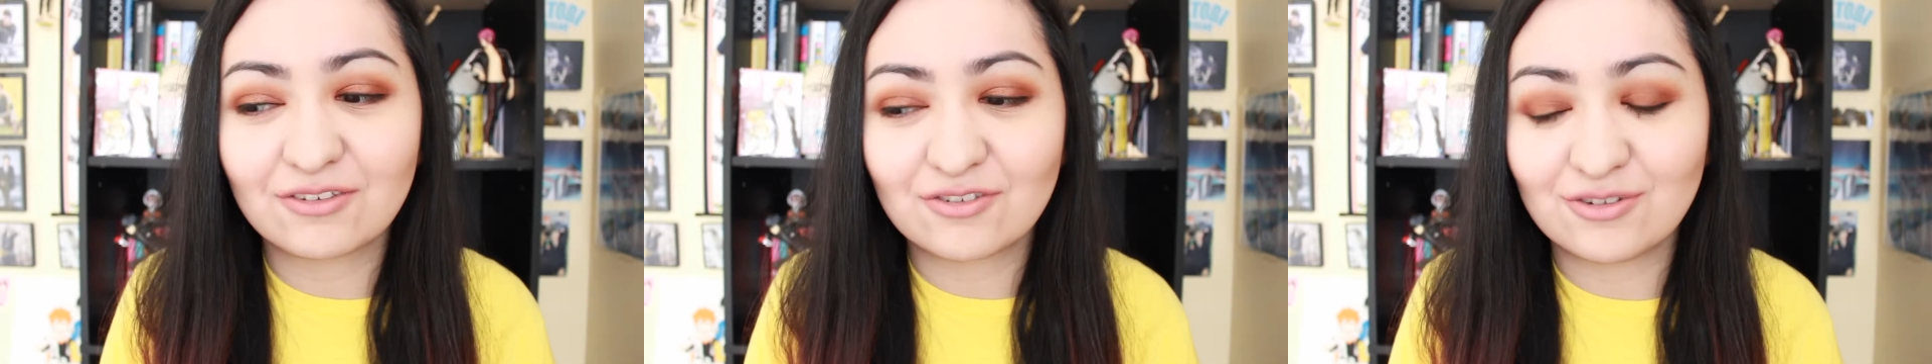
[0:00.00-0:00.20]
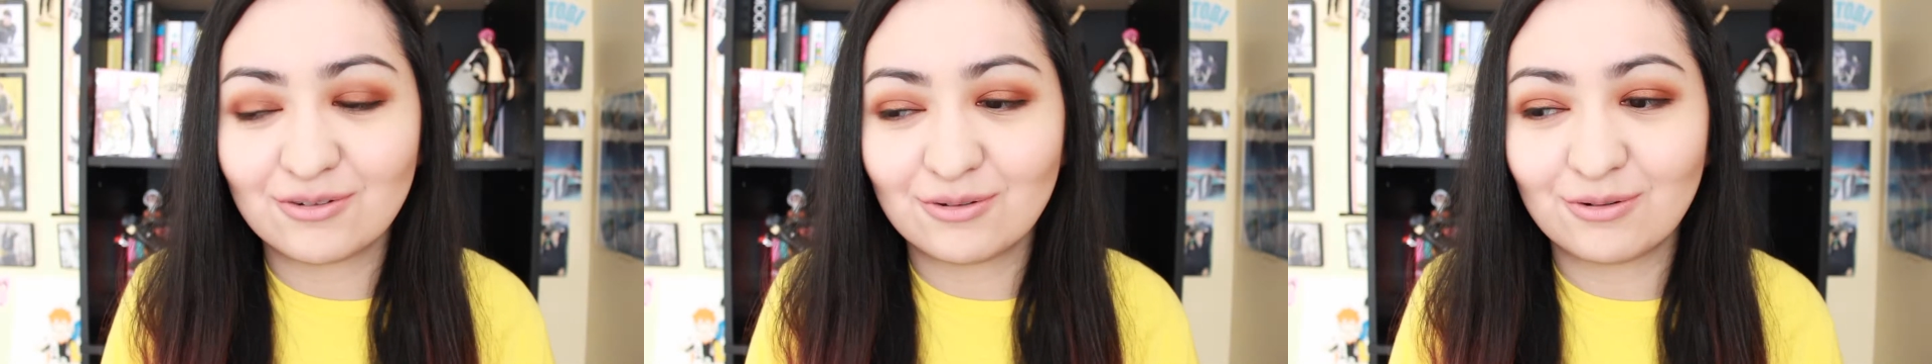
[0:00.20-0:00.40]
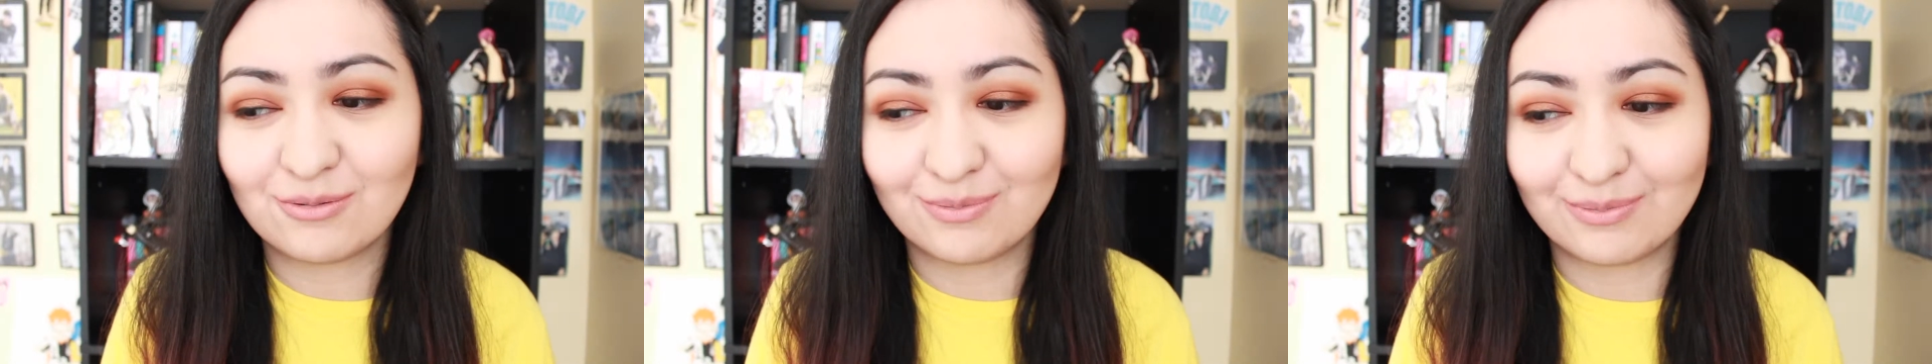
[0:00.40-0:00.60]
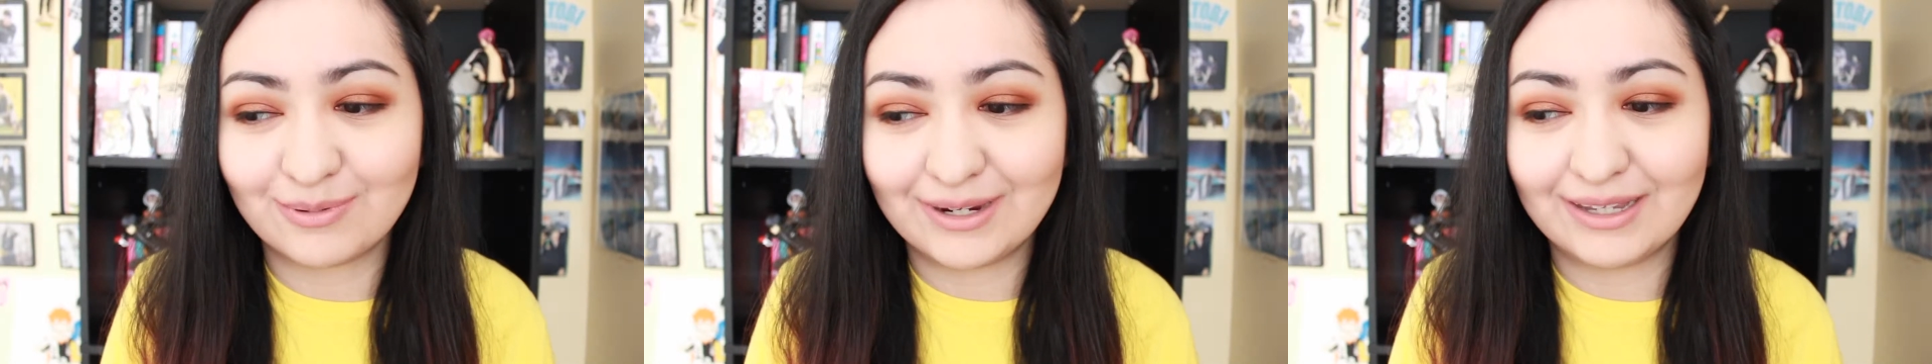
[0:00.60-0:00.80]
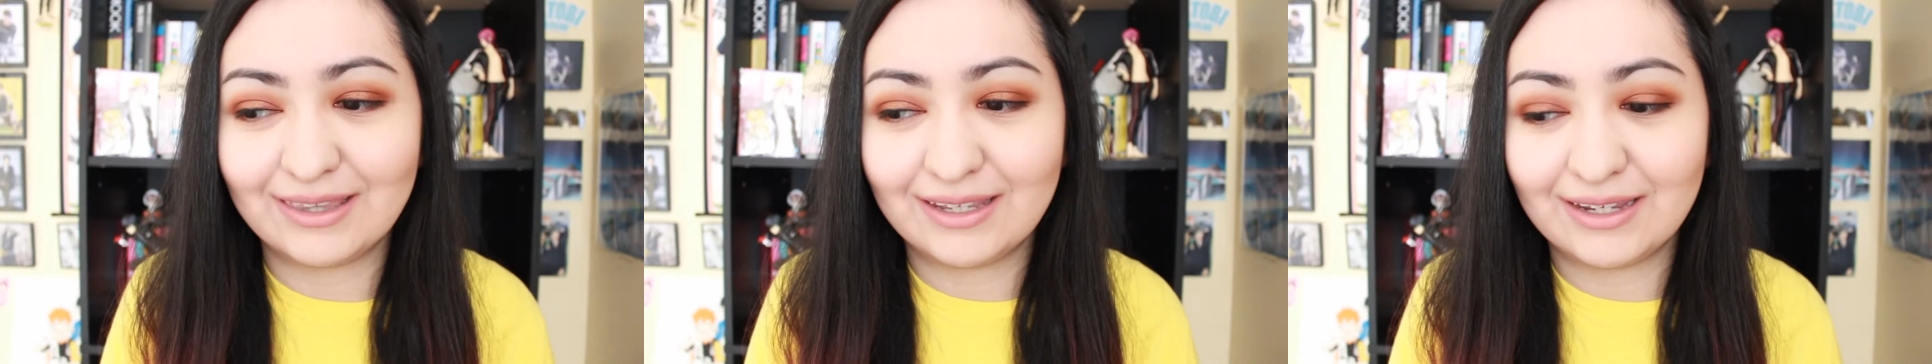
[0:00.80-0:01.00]
to
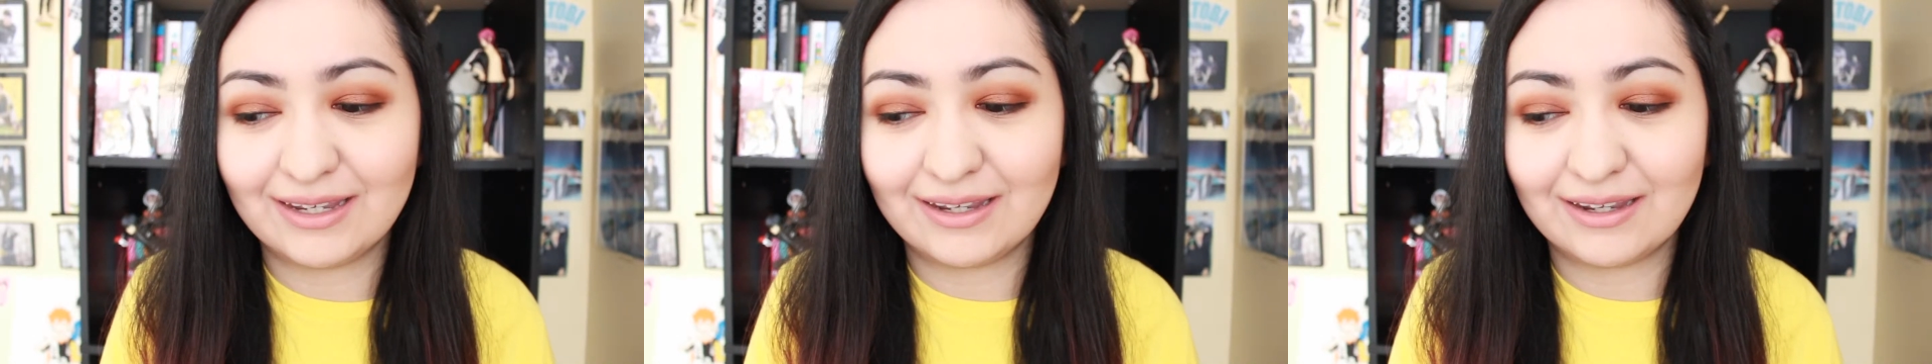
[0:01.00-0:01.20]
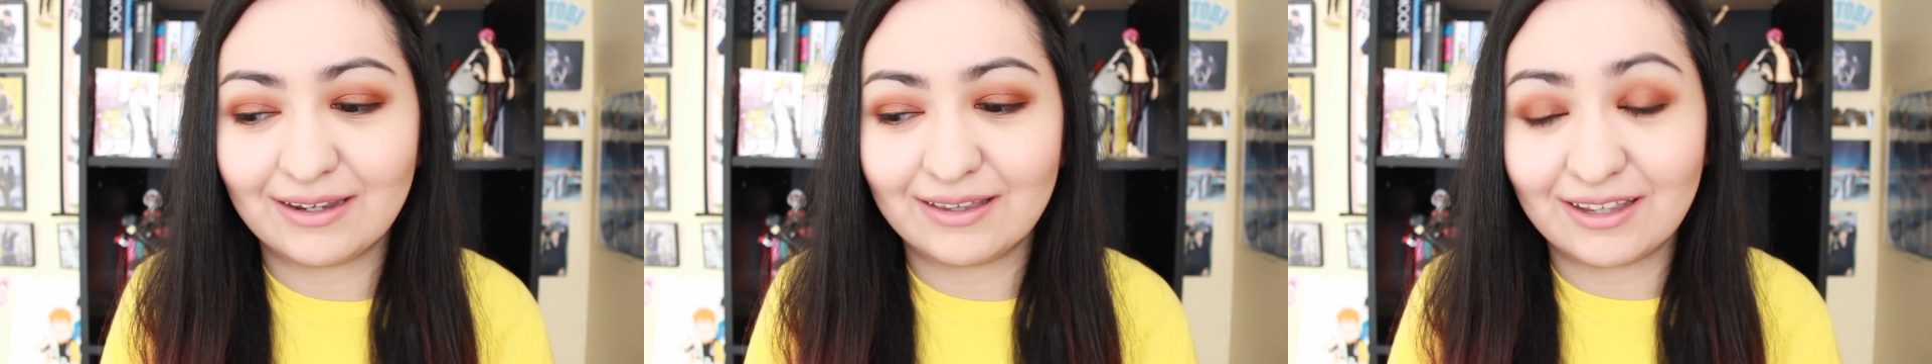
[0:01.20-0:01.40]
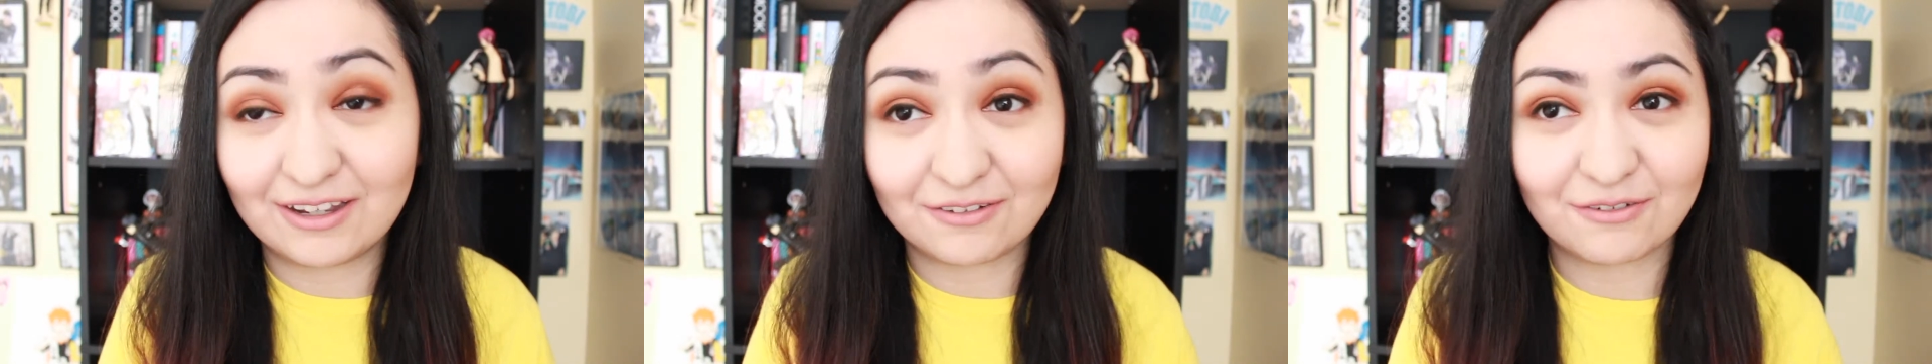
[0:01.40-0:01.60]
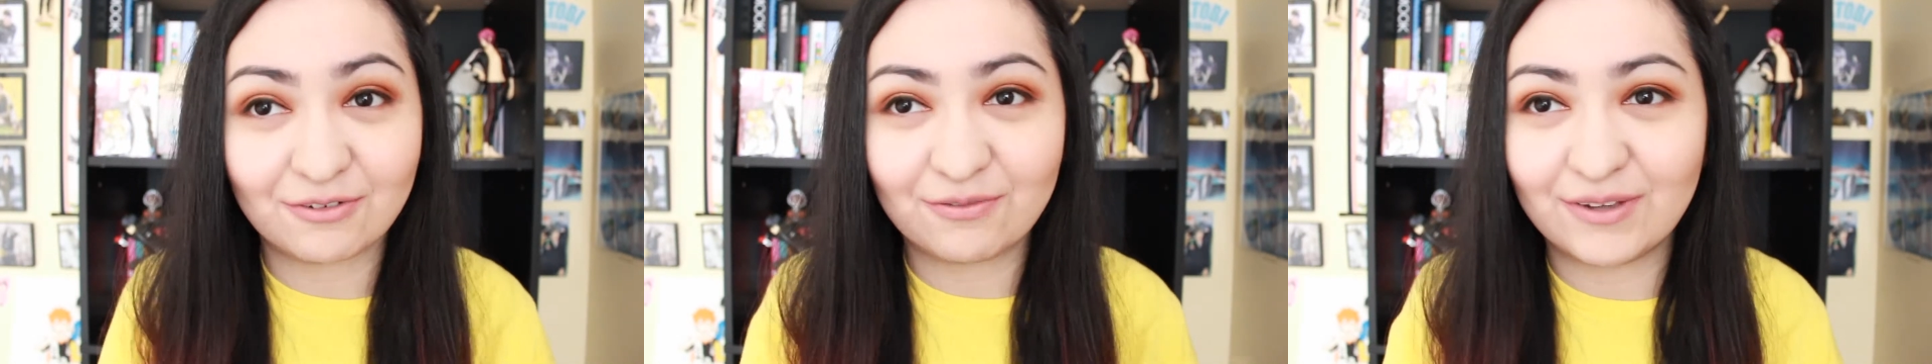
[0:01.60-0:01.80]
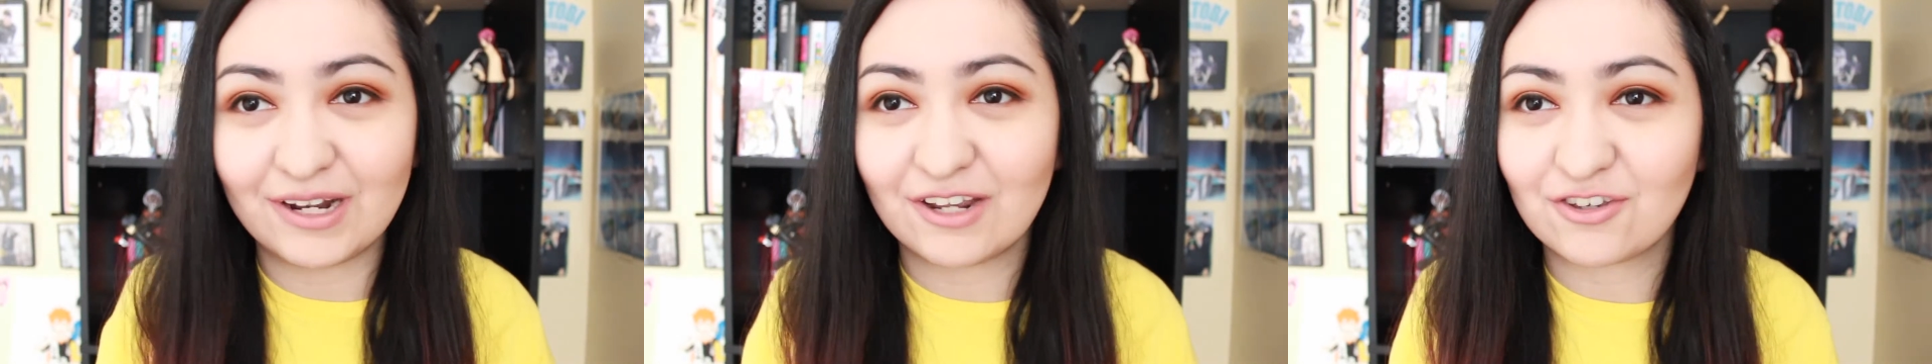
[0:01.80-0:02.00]
really like
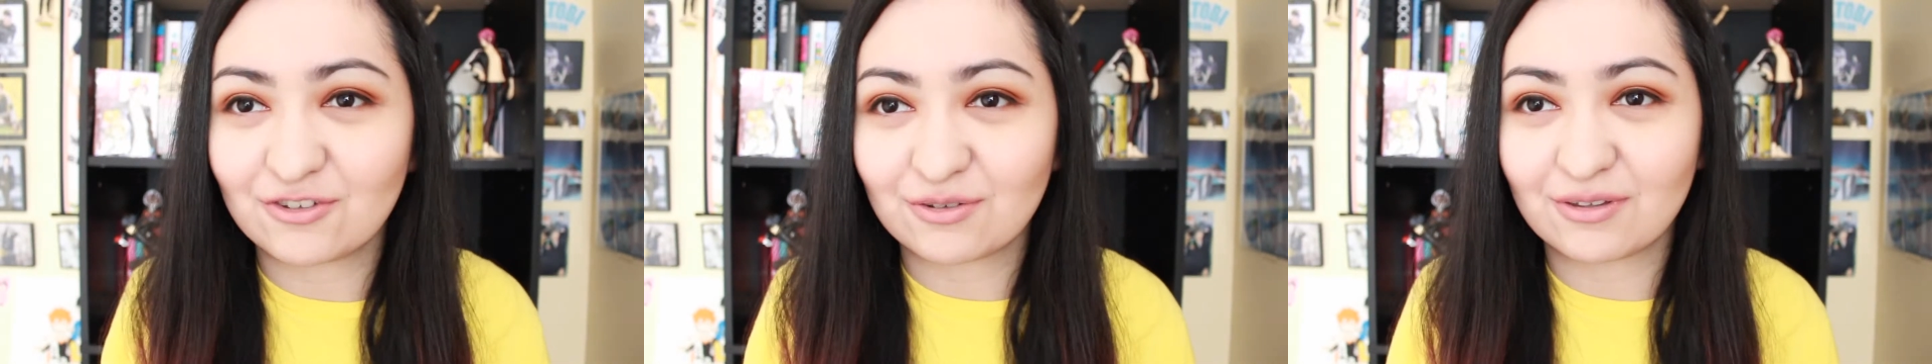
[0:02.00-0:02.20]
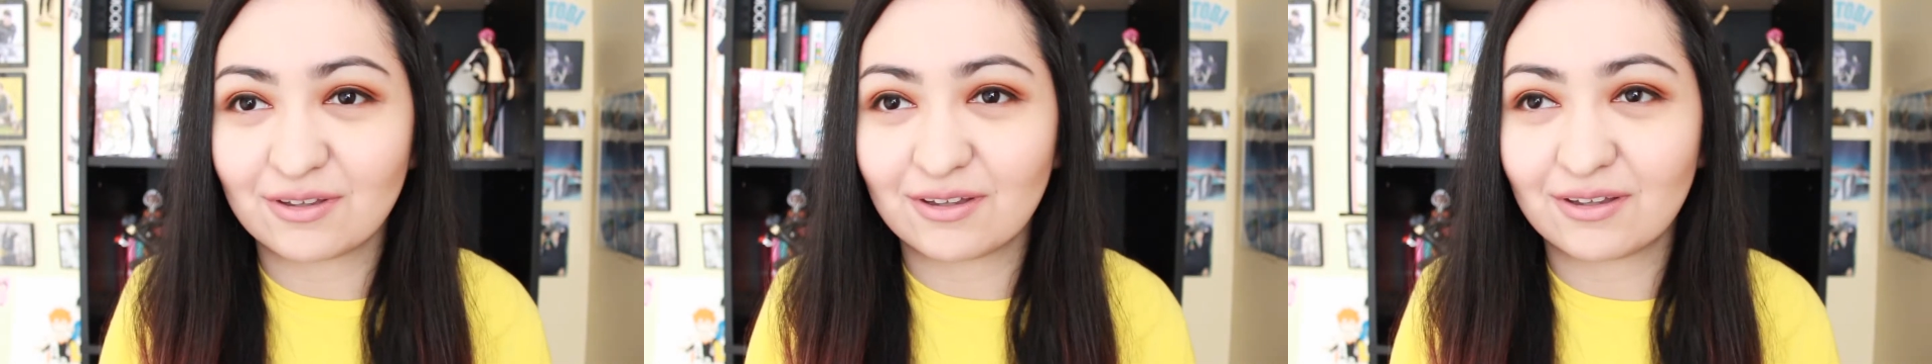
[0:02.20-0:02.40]
finish